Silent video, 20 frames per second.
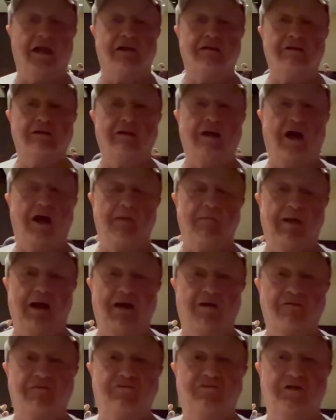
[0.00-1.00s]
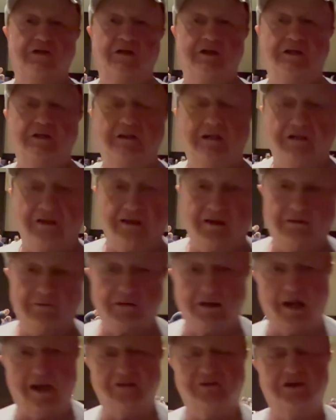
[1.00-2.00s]
and got them outfitted,
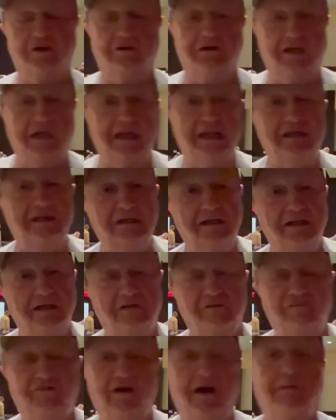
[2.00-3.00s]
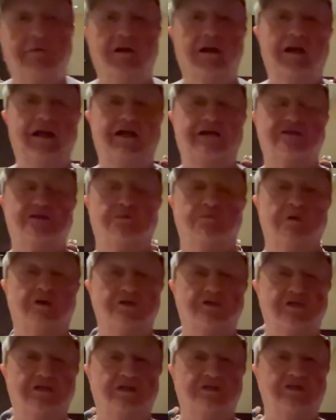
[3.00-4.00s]
got their Indian fiberglass
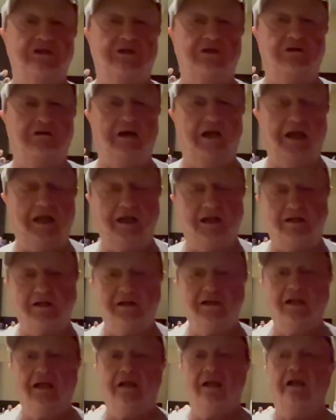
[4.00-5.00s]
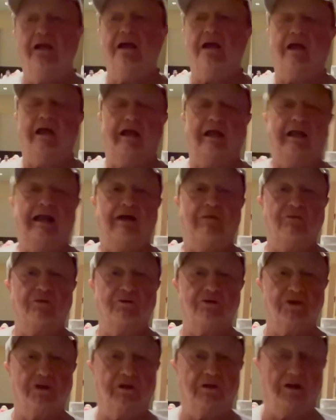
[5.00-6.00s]
muskets in their hand, and that
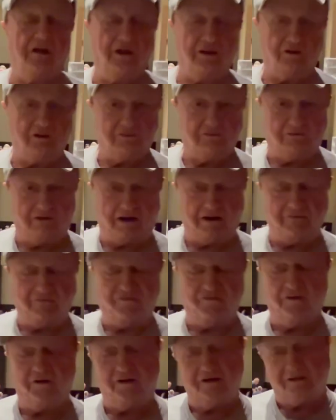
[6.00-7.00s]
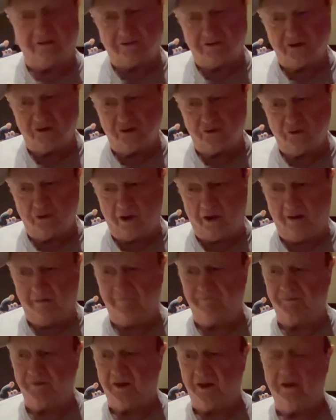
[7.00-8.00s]
was a, a great fun to
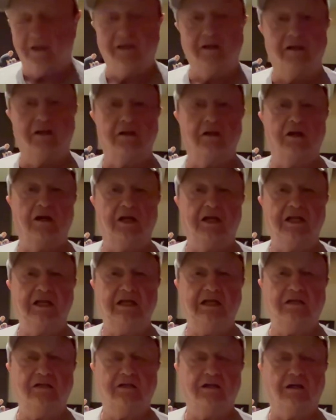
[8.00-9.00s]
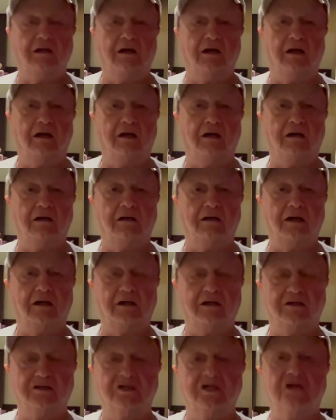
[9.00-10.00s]
um, lead uh,
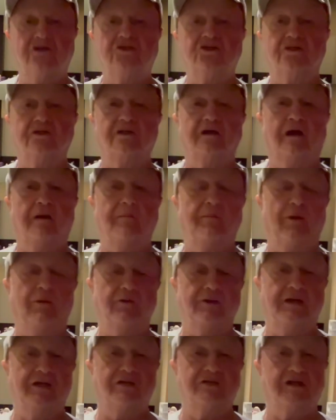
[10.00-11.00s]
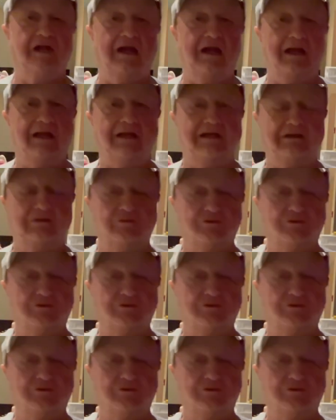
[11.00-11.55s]
a contingent up on the attack, and it